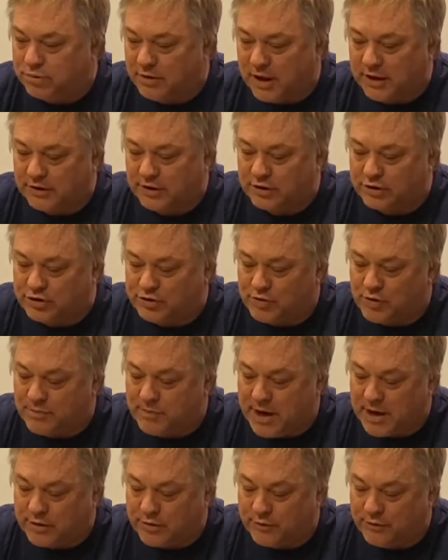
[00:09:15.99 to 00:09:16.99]
plug the Shure
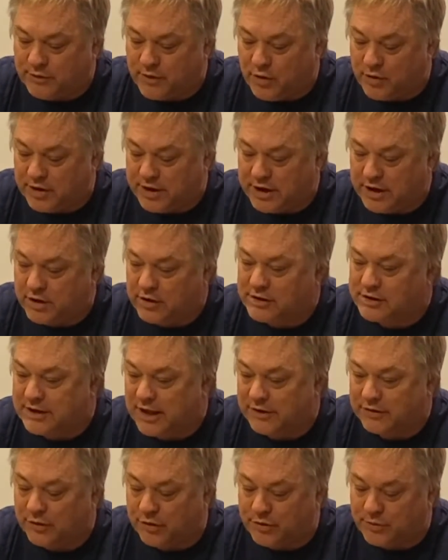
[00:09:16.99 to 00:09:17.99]
microphone here. It's
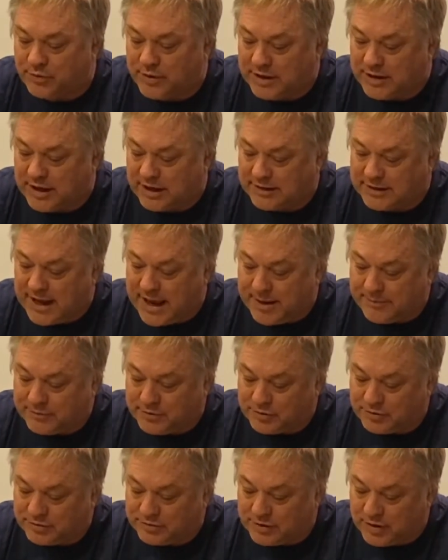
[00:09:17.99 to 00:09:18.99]
got the 3
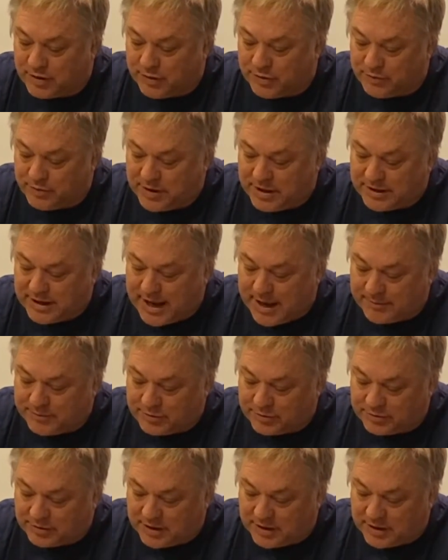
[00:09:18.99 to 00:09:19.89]
adapters to the 3 adapters